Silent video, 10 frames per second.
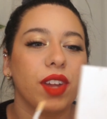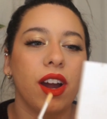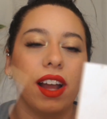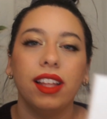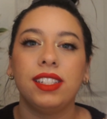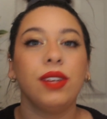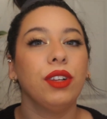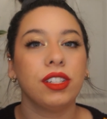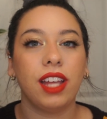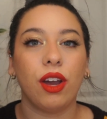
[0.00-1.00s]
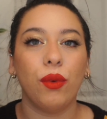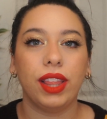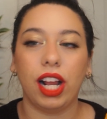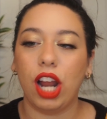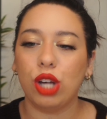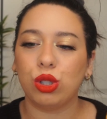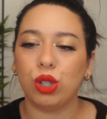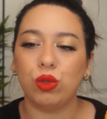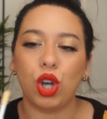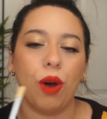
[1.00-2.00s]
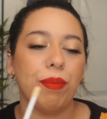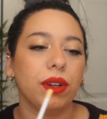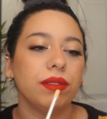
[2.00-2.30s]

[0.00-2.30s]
All right, let's see what it looks like with the gloss on top.